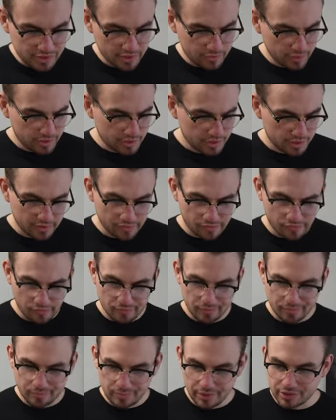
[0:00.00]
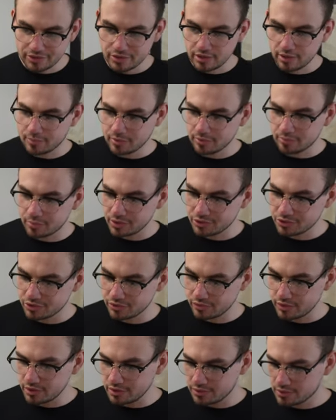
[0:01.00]
said, we kind of picked up a bunch
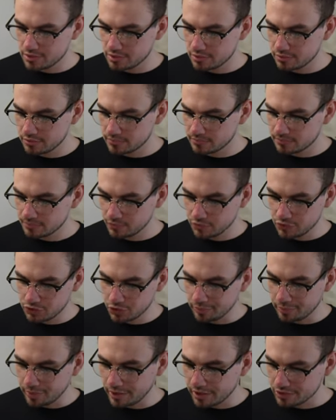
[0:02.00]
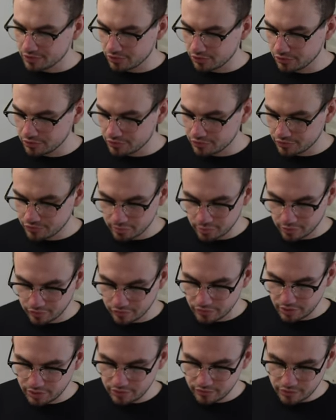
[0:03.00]
of these soapbox holders from a
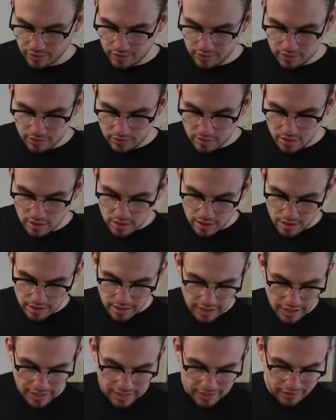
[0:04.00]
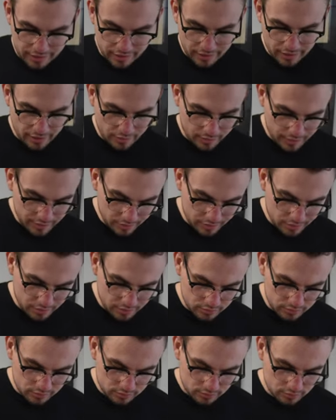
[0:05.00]
friend of his, and uh, we
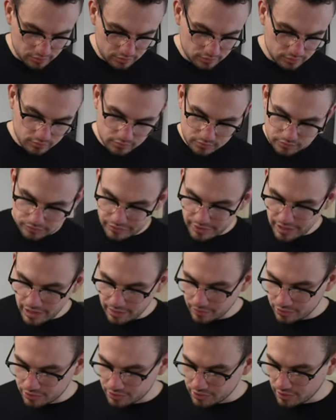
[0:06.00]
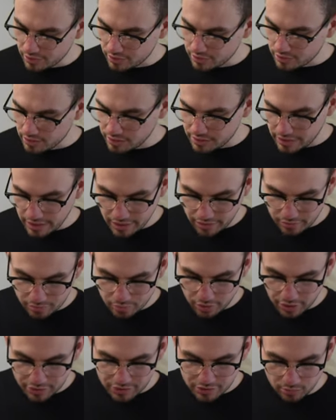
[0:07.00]
were able to sit down,
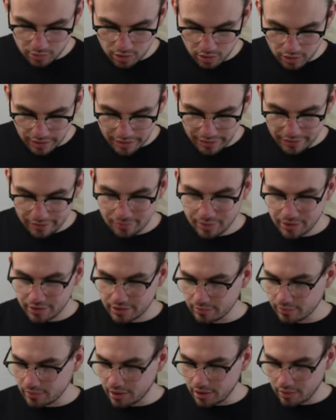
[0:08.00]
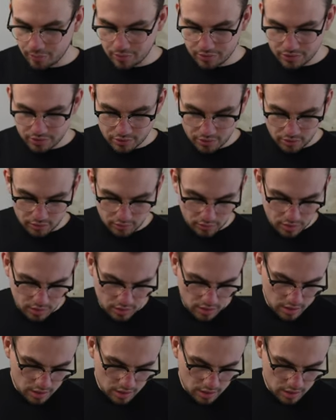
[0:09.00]
price them all out, pick them up, and so